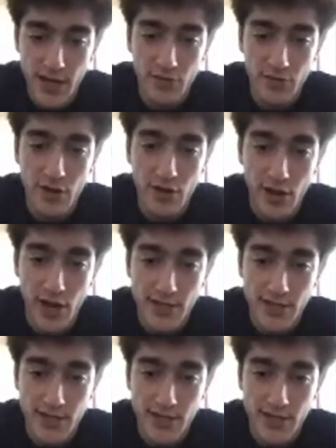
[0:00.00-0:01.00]
with another Class
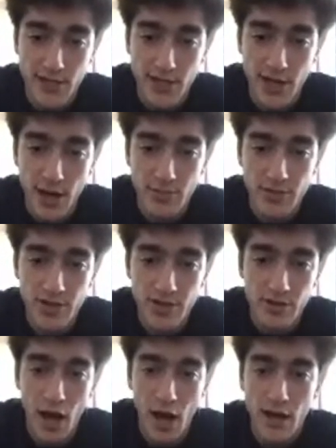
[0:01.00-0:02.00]
In Session episode.